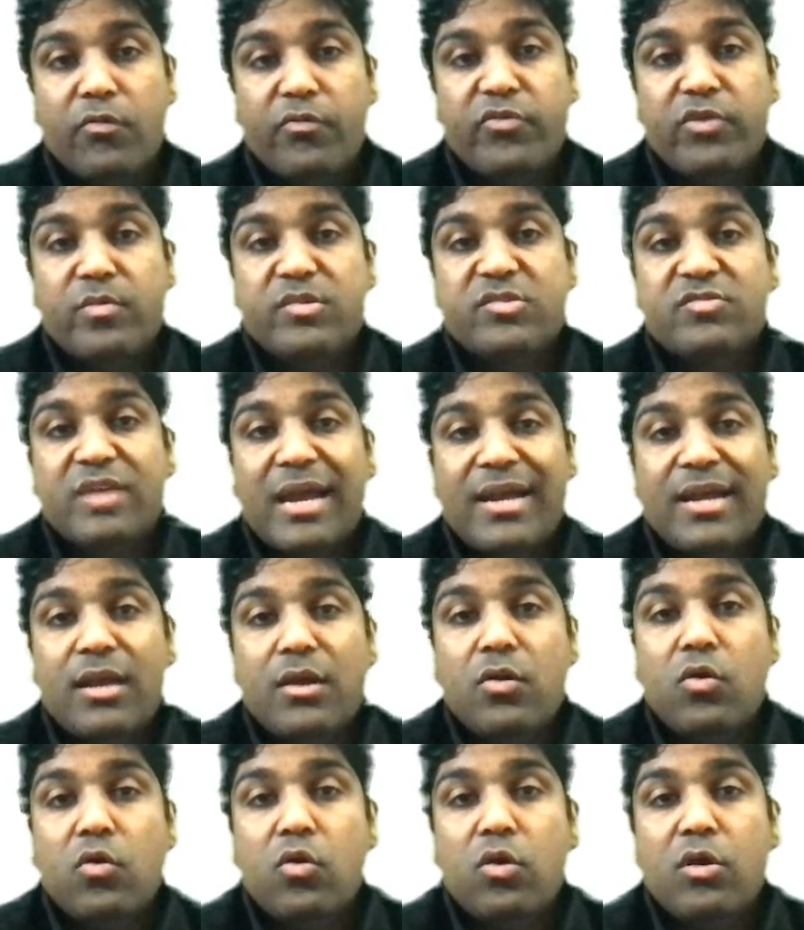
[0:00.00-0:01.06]
from
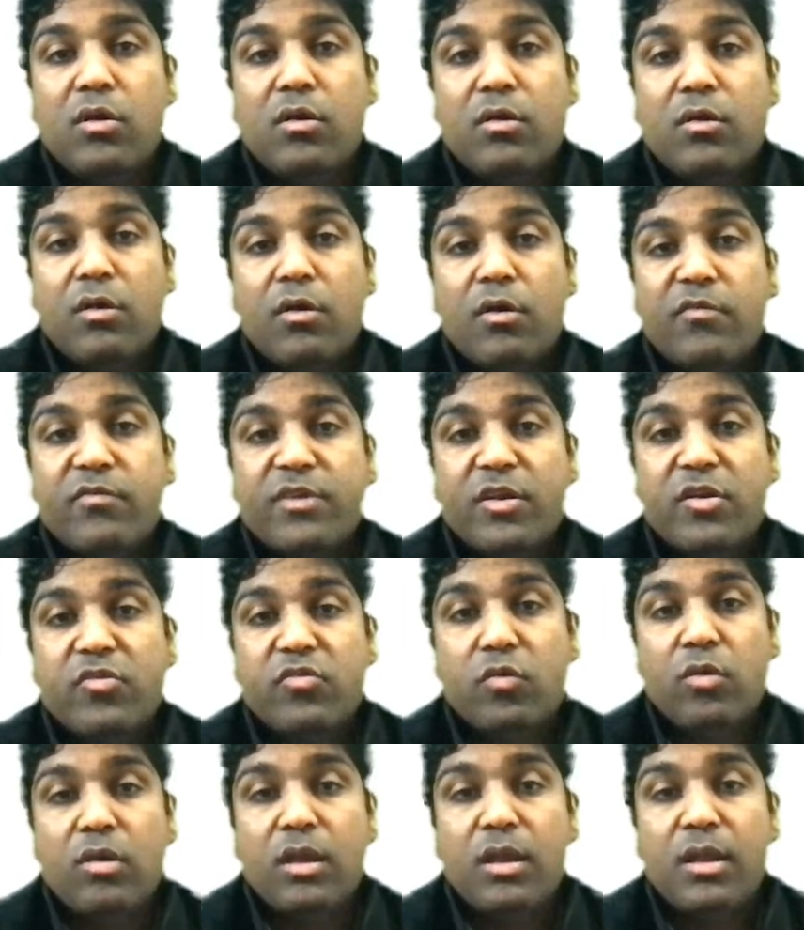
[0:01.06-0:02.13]
stranglehold of
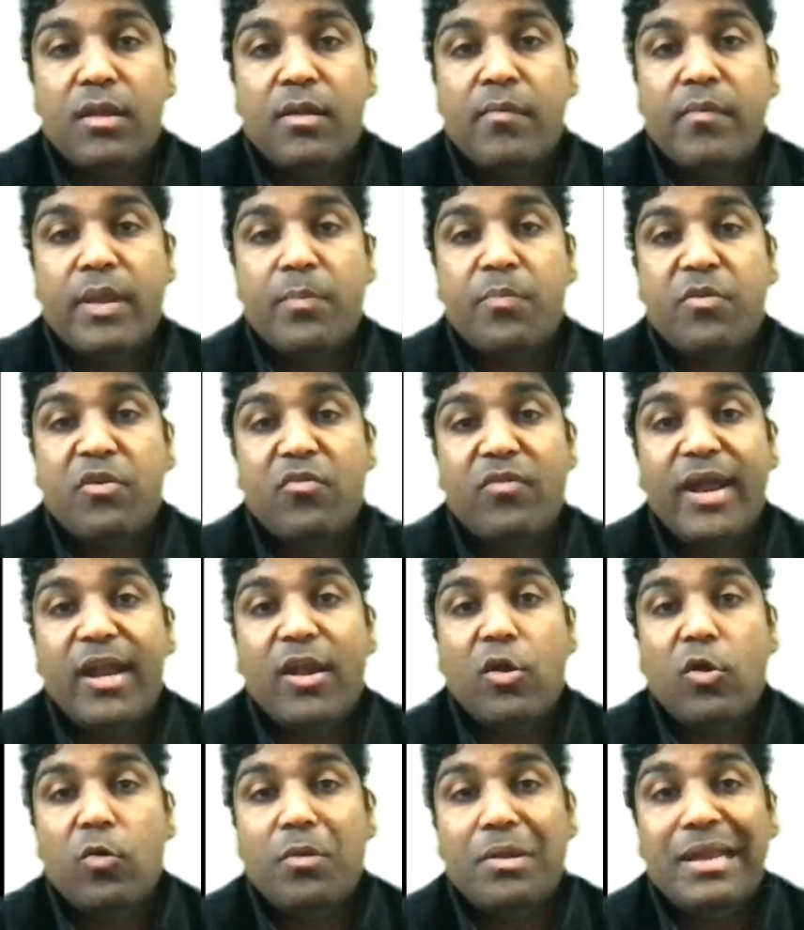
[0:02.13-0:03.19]
control that prevailed
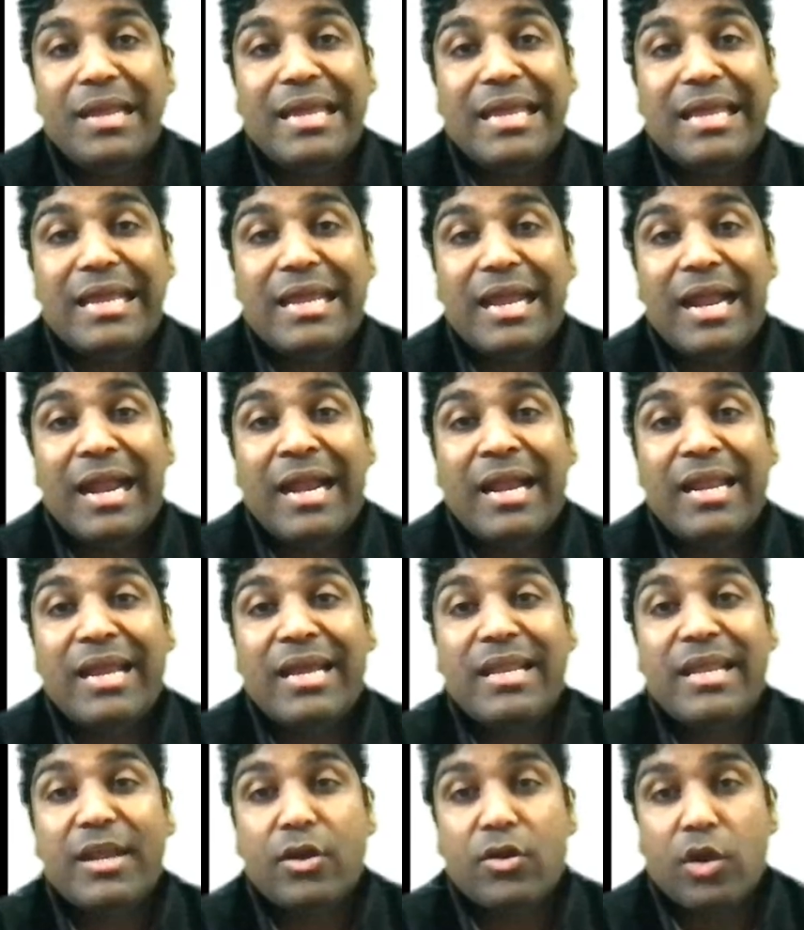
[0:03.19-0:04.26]
over
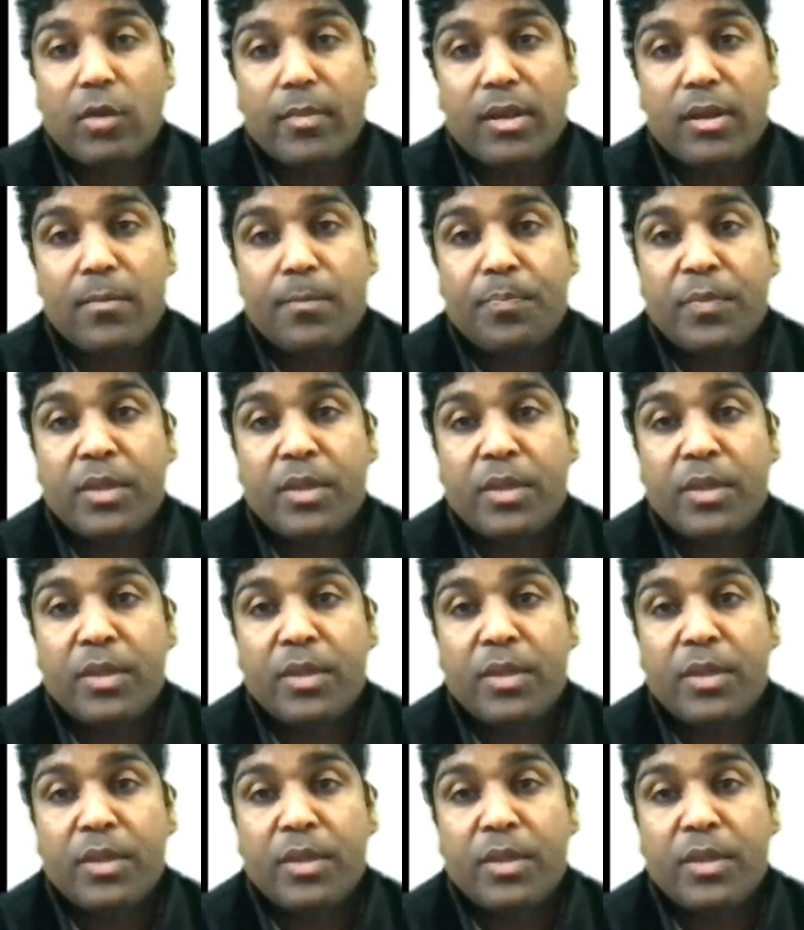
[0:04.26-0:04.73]
Indian economy.